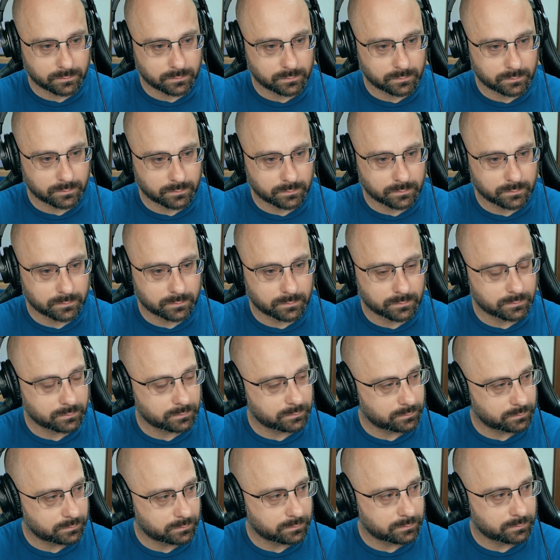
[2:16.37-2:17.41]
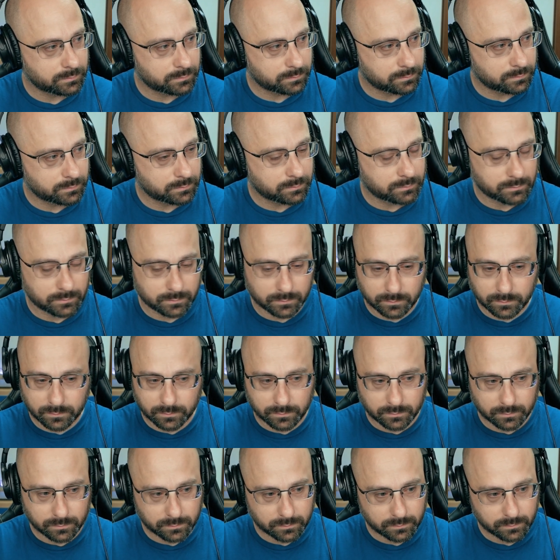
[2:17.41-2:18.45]

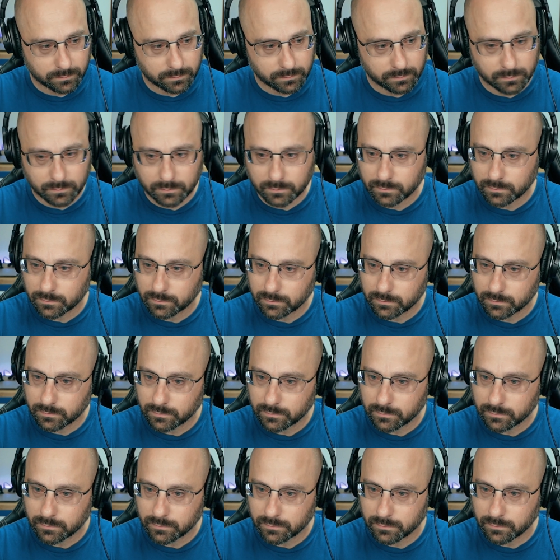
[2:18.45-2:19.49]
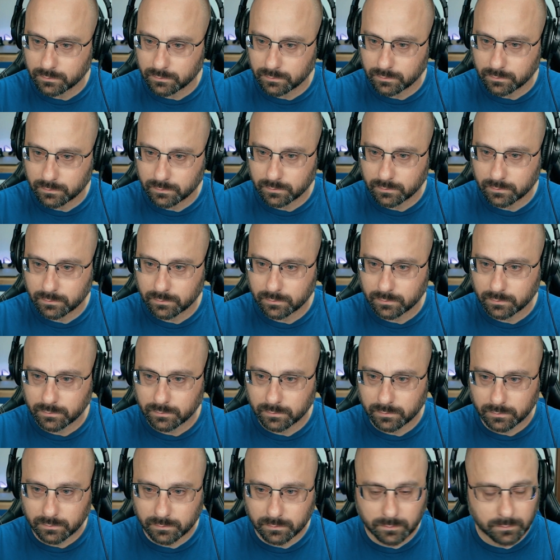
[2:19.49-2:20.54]

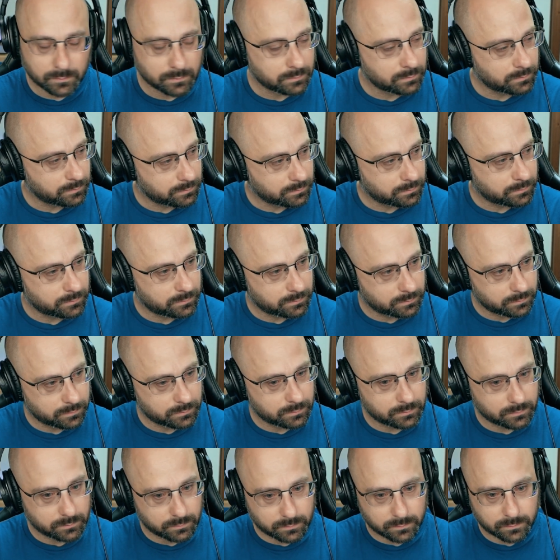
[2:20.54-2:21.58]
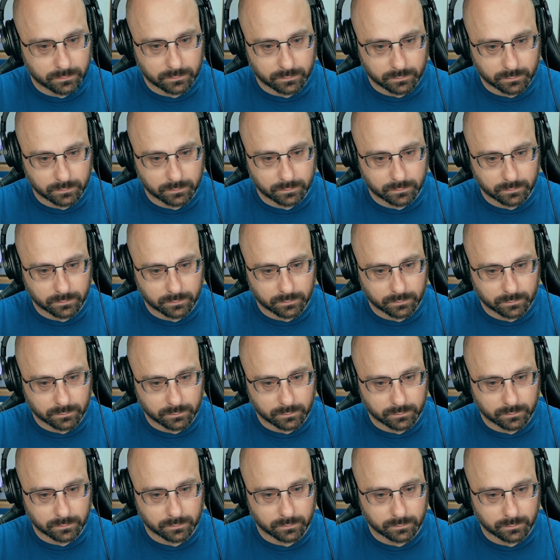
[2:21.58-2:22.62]

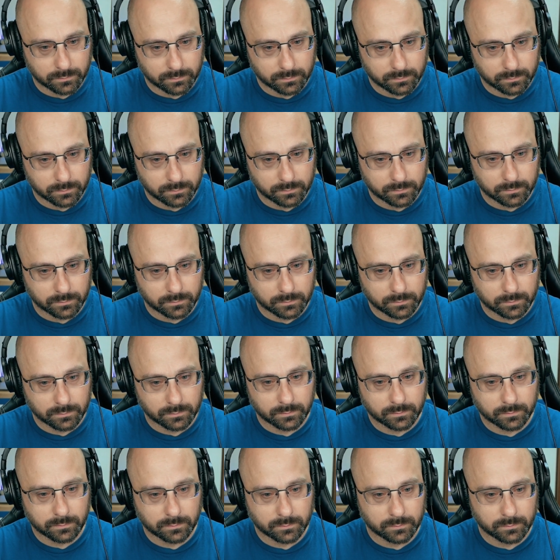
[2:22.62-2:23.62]
[no speech]